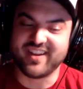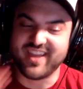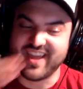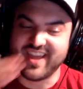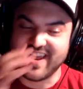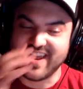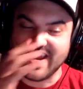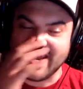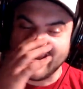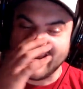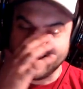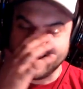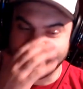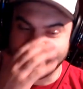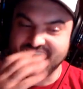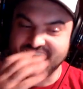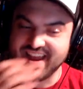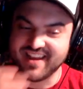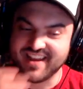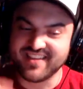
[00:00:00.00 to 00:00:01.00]
And
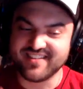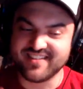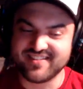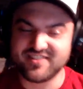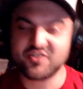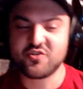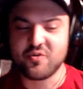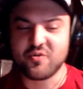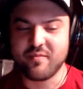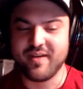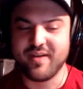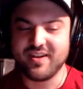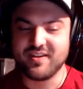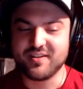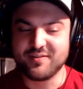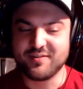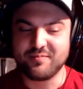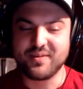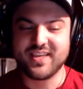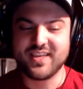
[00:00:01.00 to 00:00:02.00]
that is
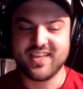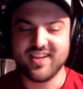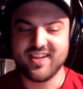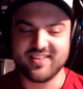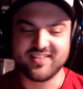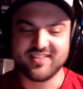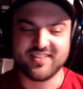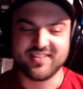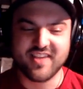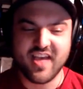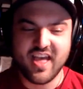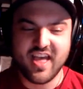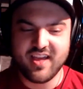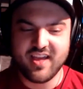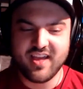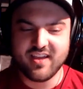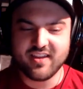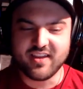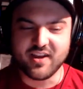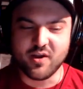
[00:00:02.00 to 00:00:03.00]
tremendous because,
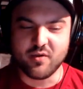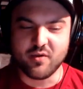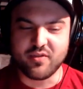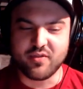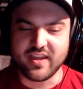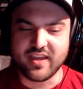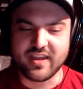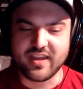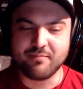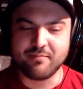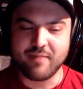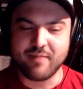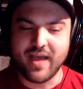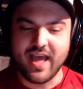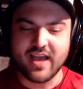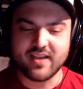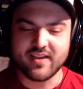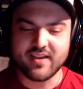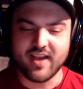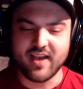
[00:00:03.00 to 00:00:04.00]
thinking
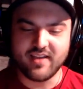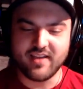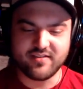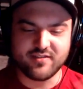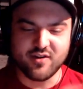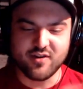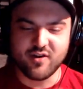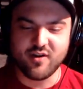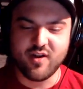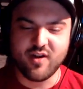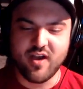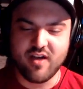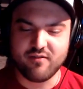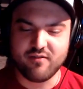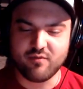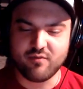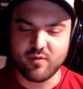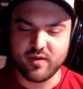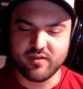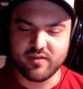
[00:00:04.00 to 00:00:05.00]
back, I started
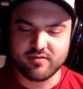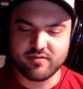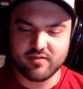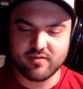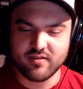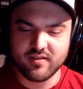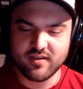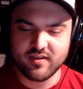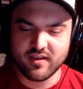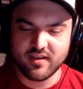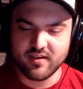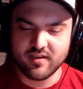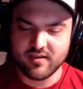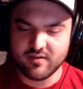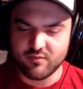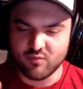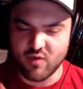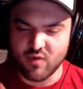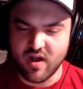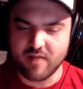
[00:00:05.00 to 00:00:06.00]
off with
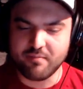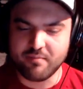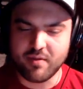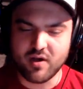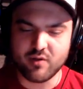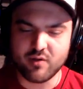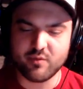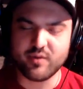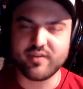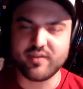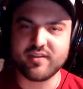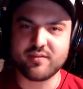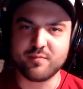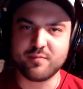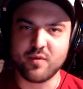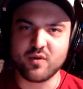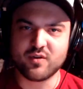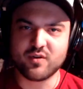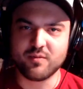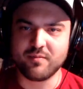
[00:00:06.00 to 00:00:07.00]
Ron Paul really
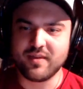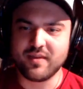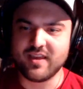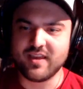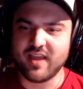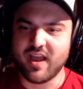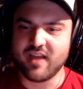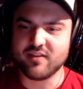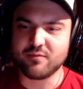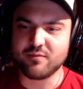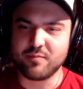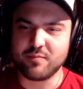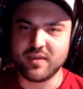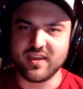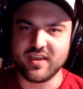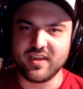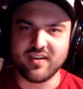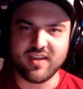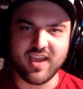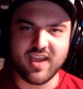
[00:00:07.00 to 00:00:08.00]
spoke to me as
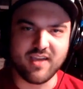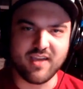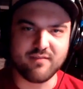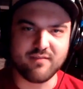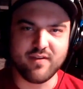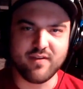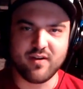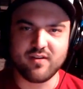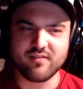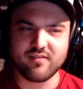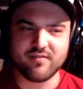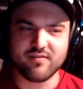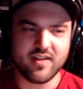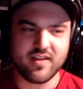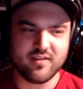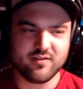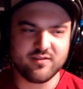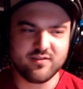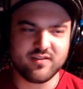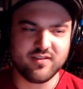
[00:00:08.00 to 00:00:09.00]
being a founding
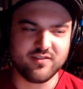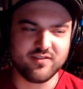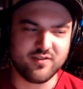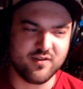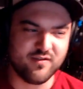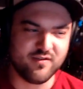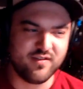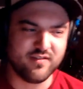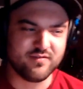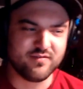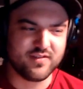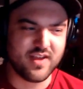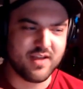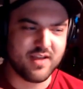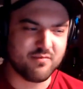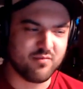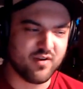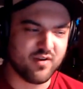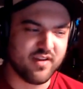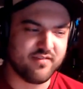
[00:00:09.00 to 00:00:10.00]
fathers conservative
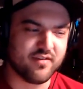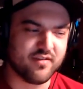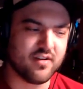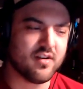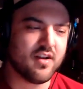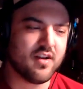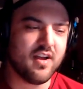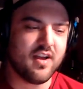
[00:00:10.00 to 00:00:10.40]
type, whatever.